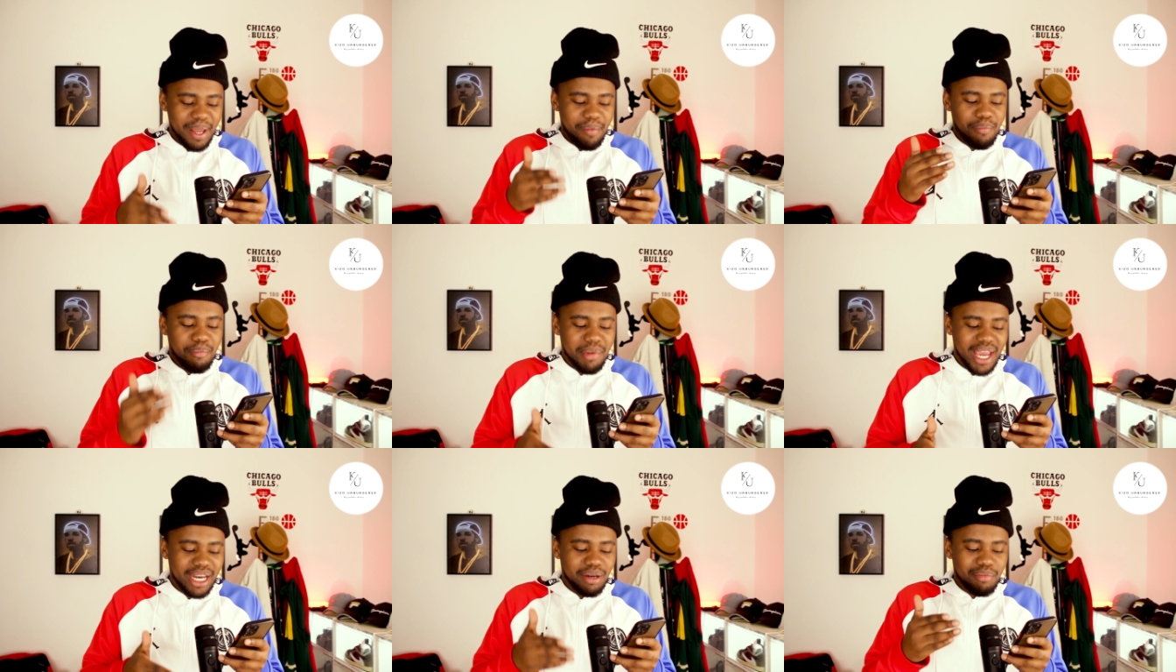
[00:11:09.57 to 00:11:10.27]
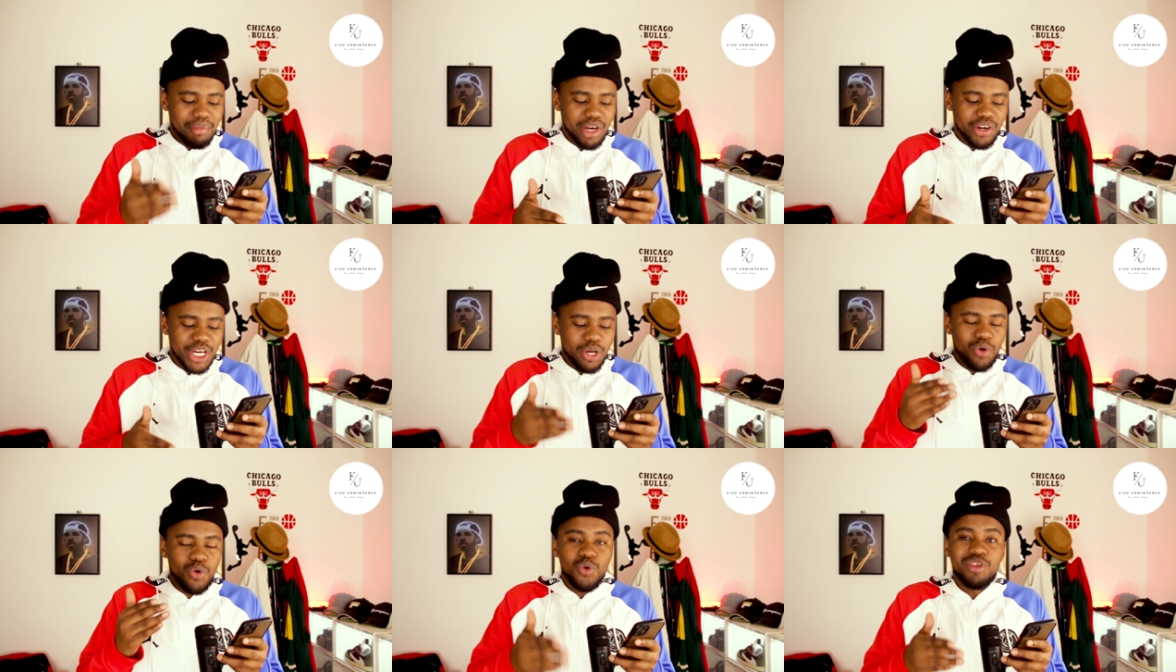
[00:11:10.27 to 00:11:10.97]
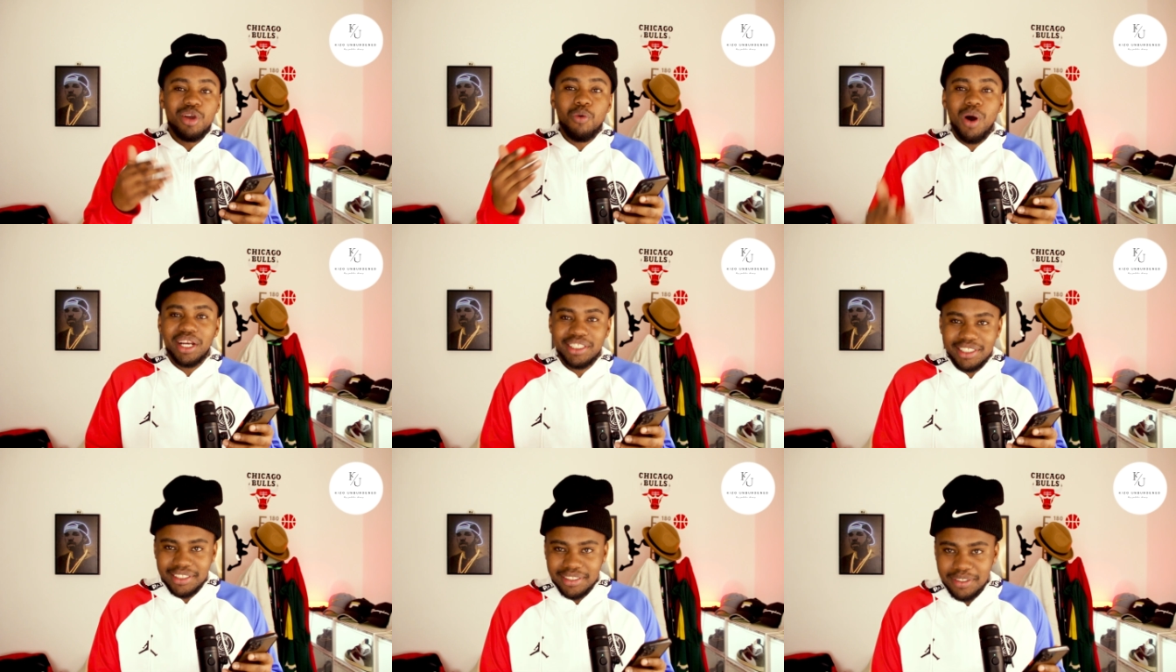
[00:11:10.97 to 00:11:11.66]
Men marry who they
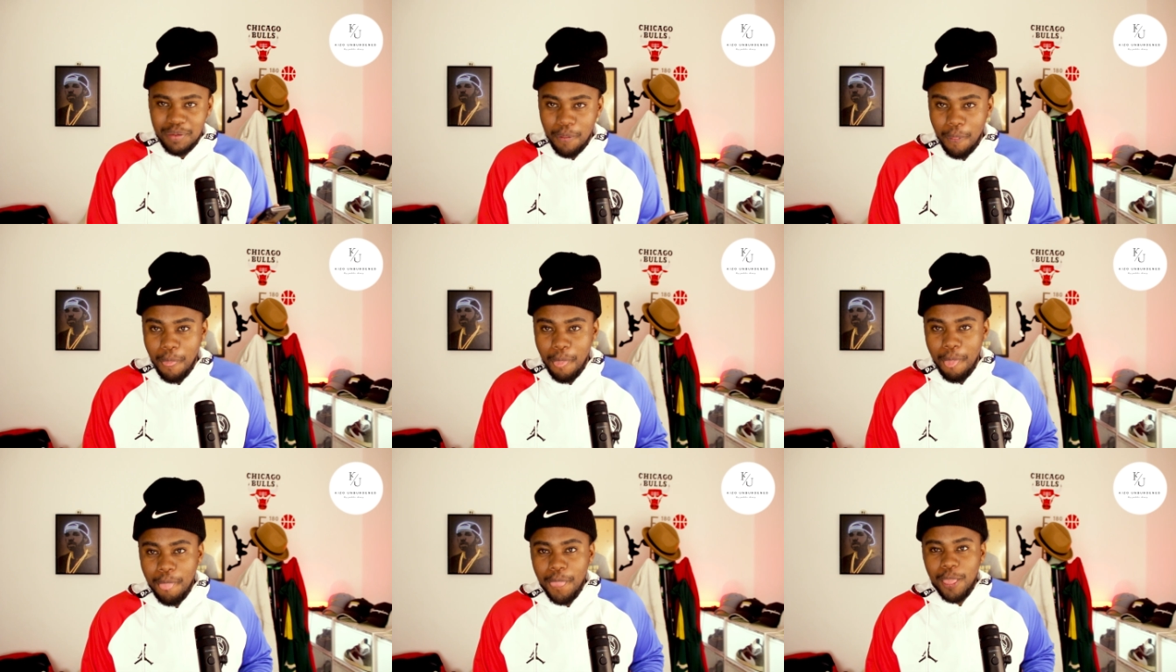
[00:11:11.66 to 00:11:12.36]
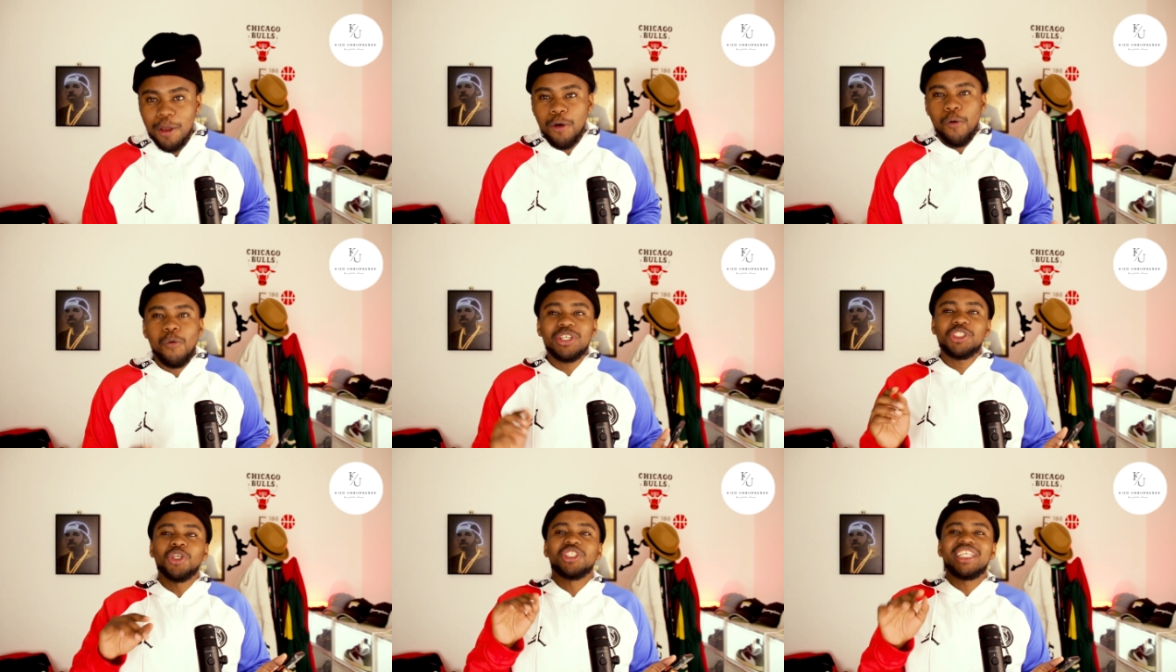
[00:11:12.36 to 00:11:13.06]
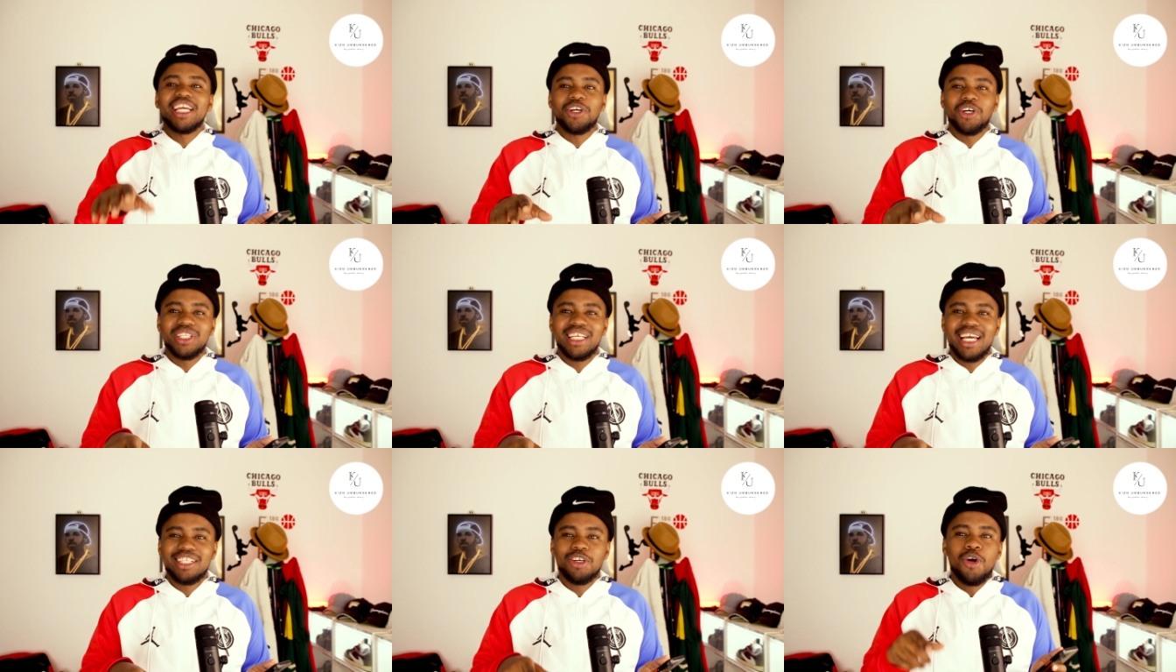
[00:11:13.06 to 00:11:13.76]
want. What's your take on
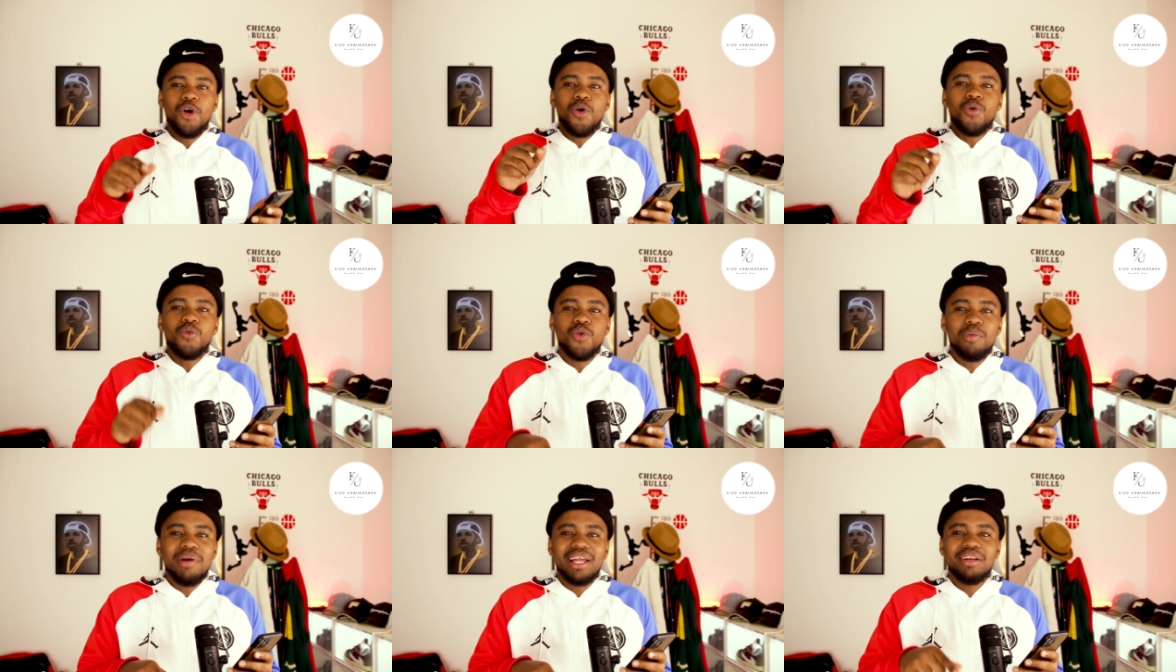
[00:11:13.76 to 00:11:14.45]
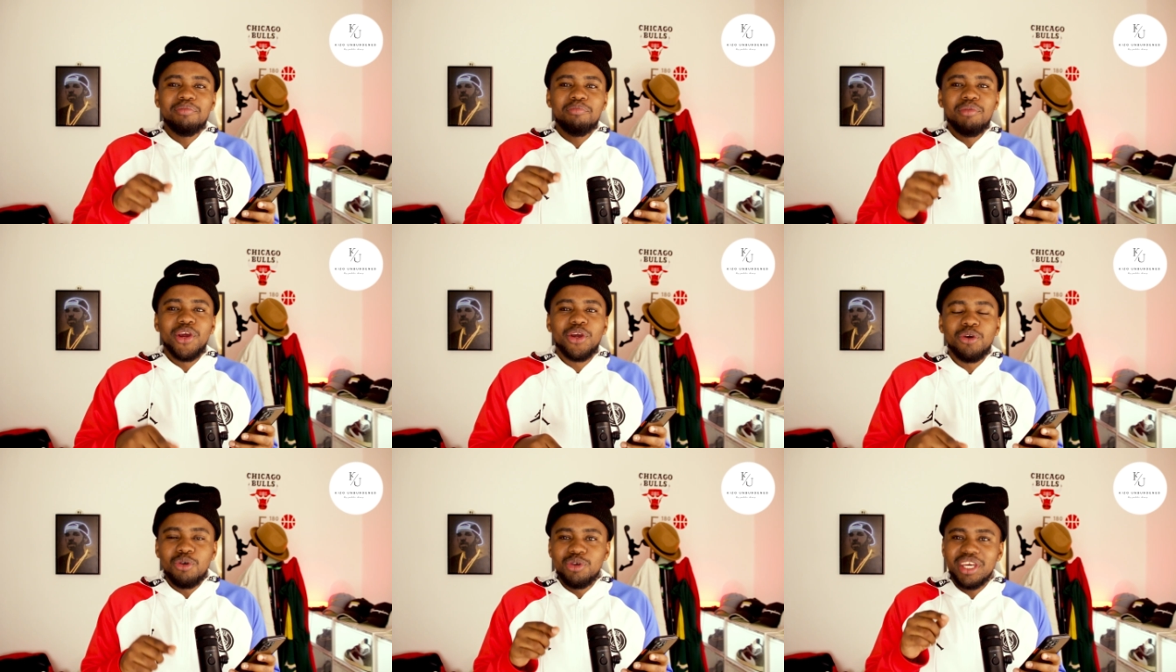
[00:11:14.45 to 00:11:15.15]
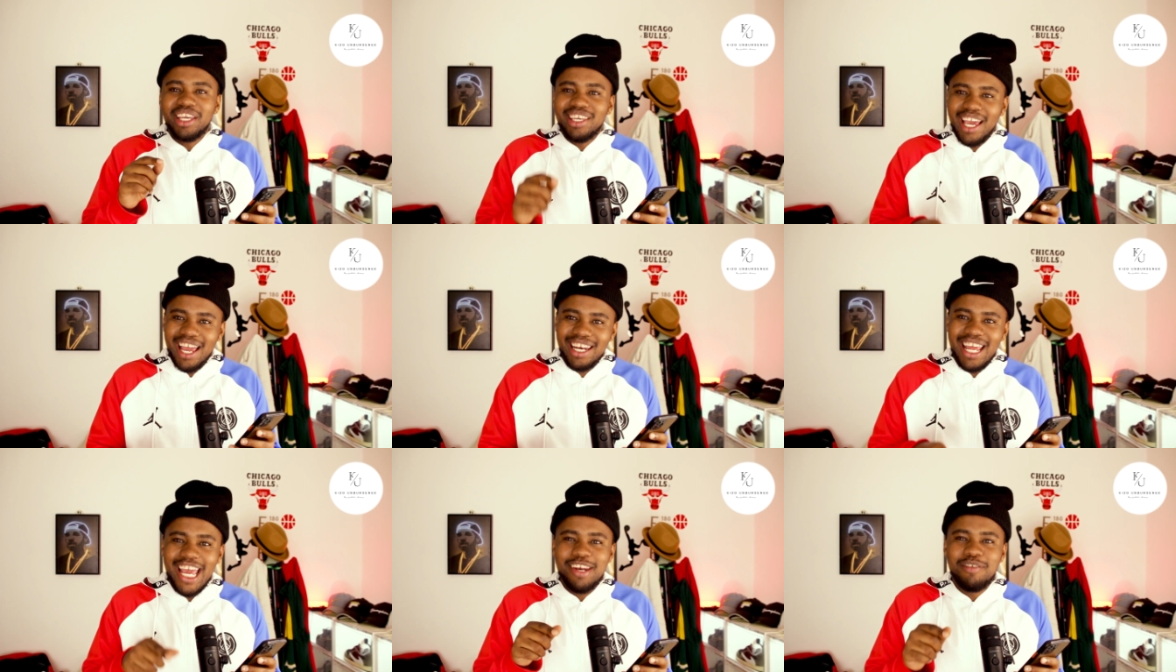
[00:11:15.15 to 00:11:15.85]
that? Women marry who they
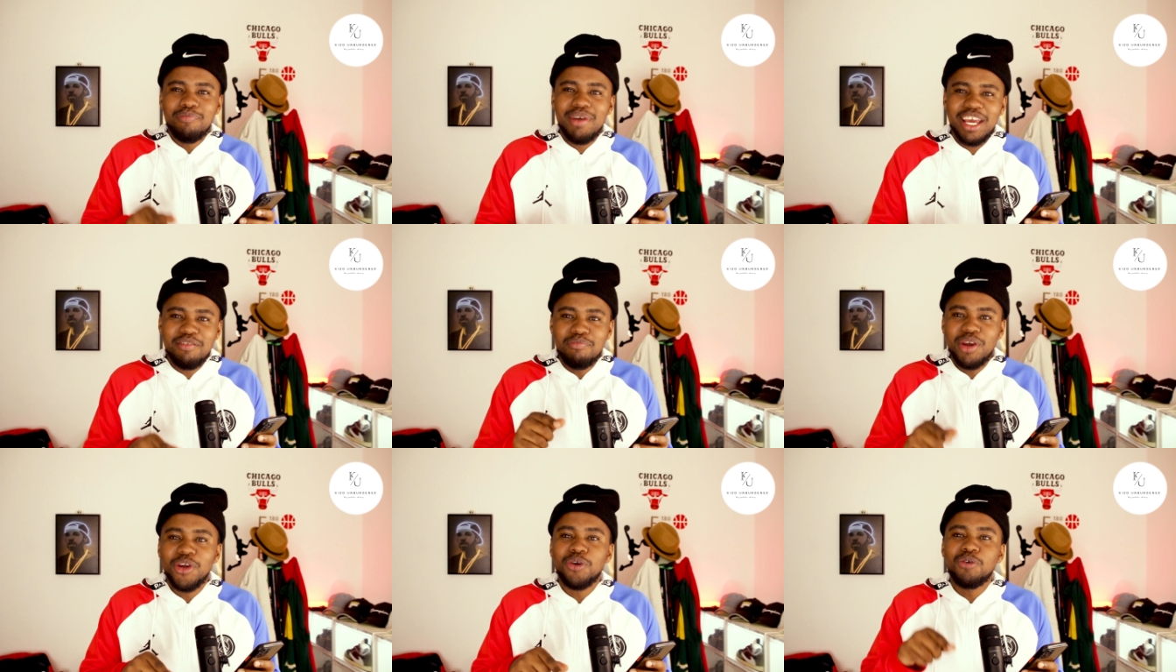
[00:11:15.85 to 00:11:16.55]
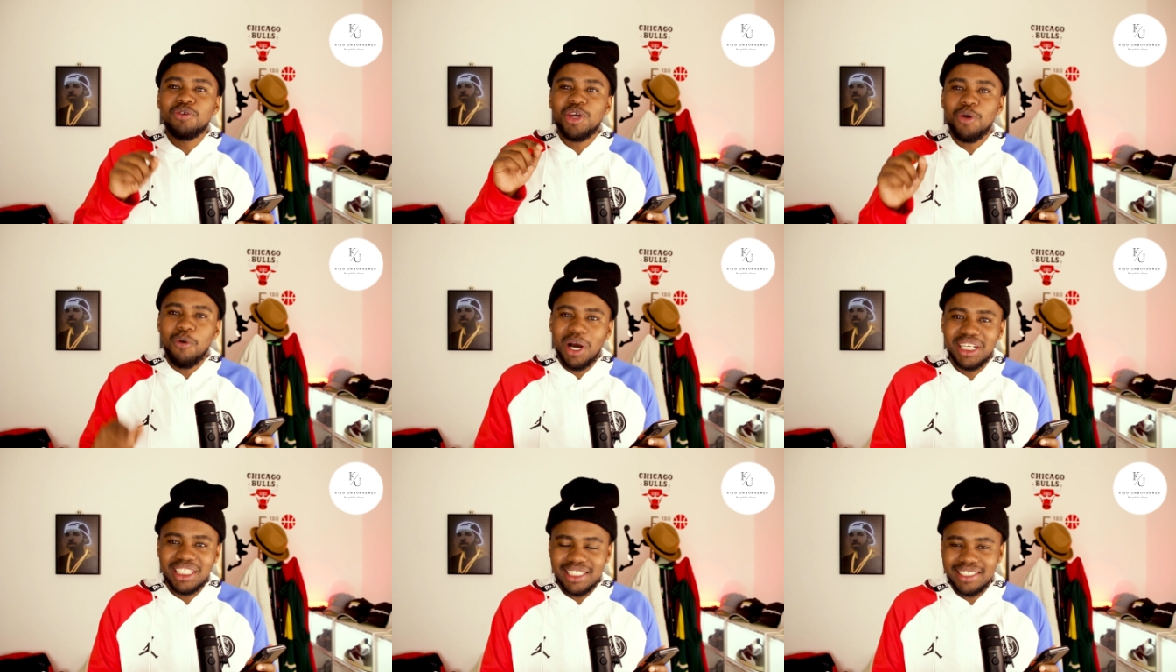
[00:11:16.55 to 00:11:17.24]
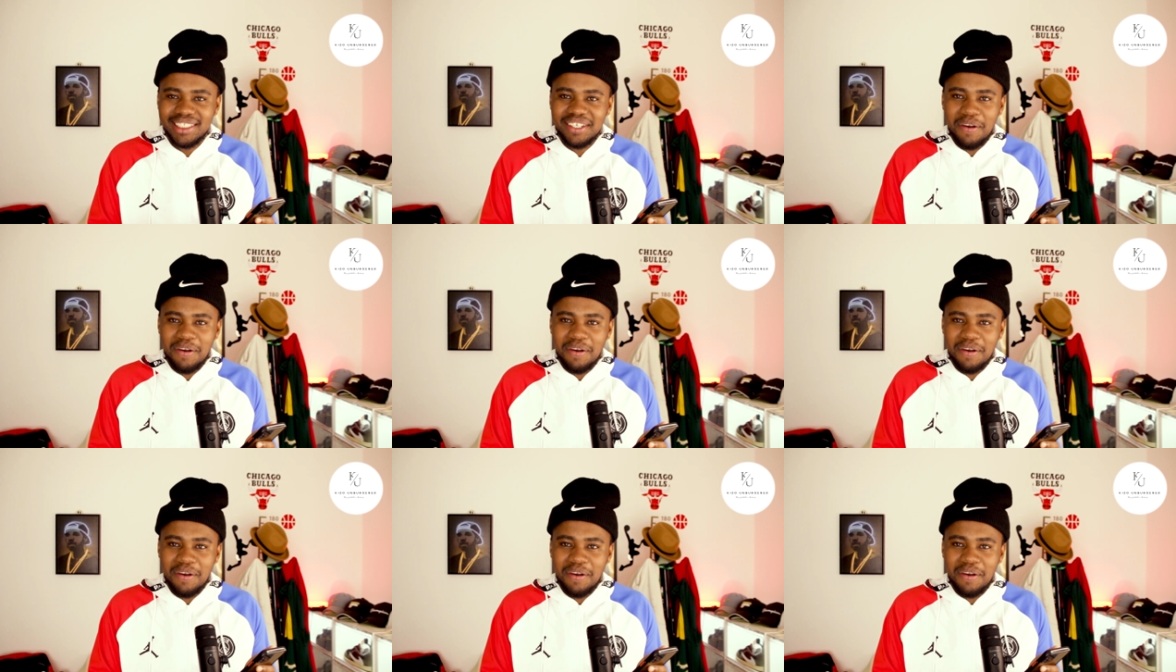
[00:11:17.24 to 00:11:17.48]
can and men marry who they want.